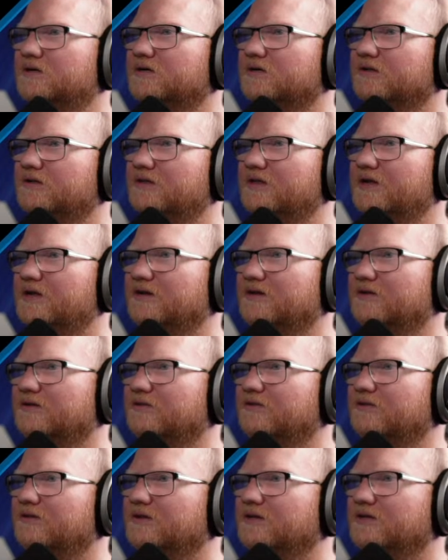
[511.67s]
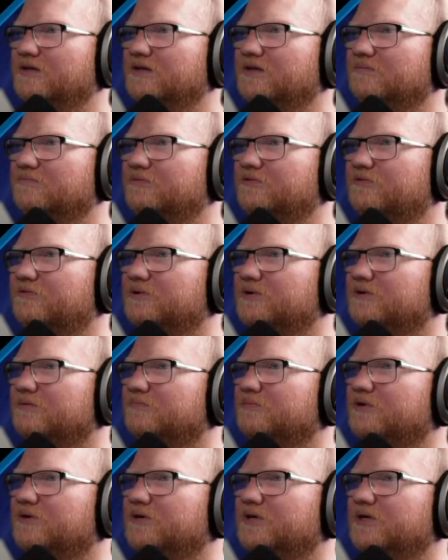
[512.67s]
because that is the
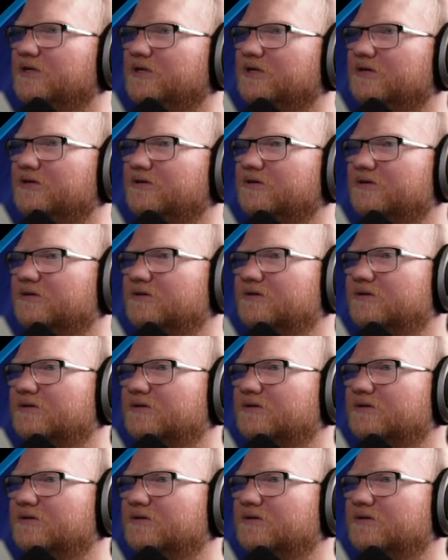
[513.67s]
important part here.